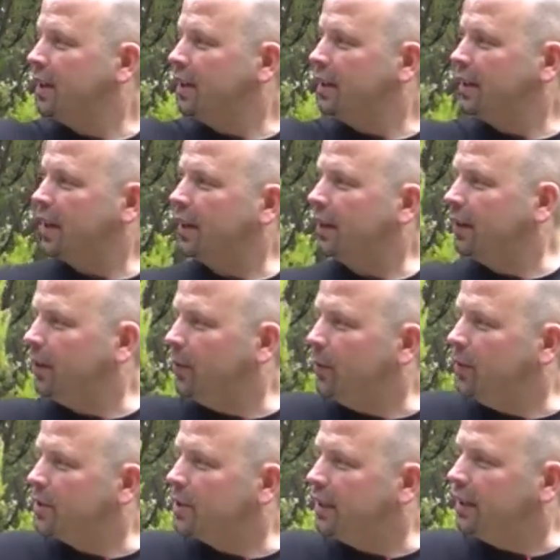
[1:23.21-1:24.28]
They get
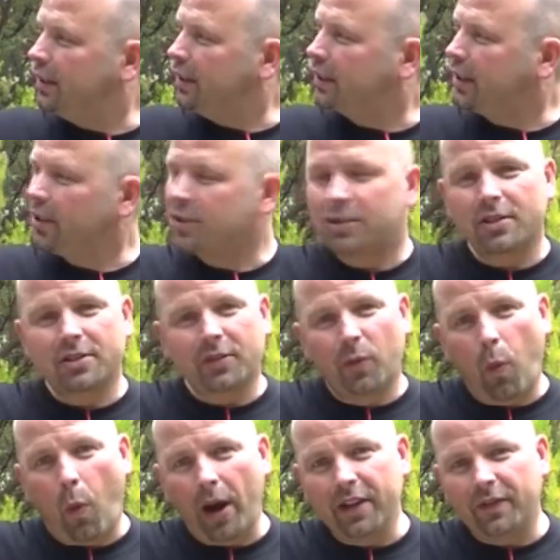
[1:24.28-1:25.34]
loads of little clusters of
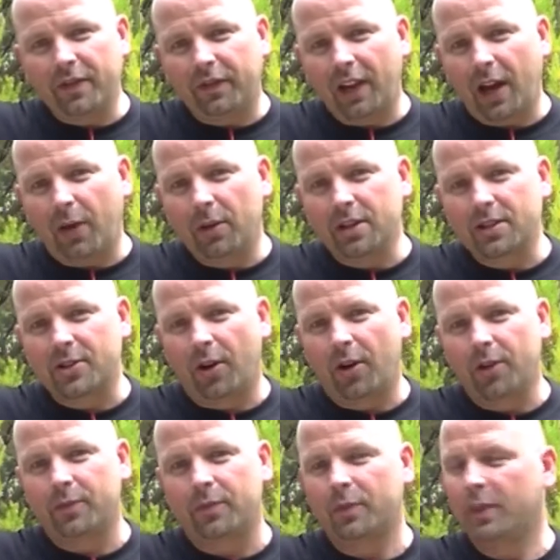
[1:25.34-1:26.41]
white flowers
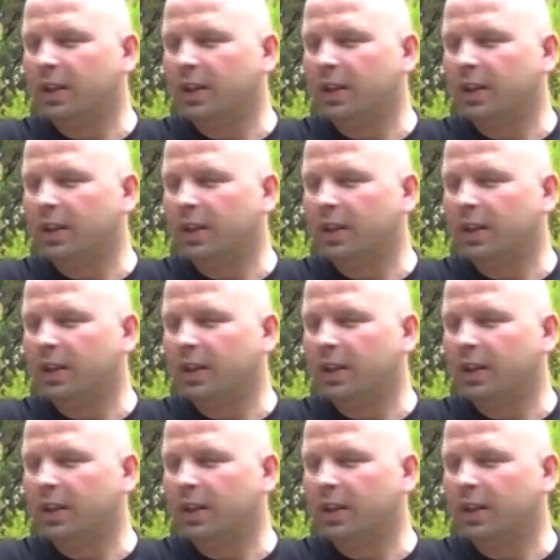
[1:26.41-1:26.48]
on,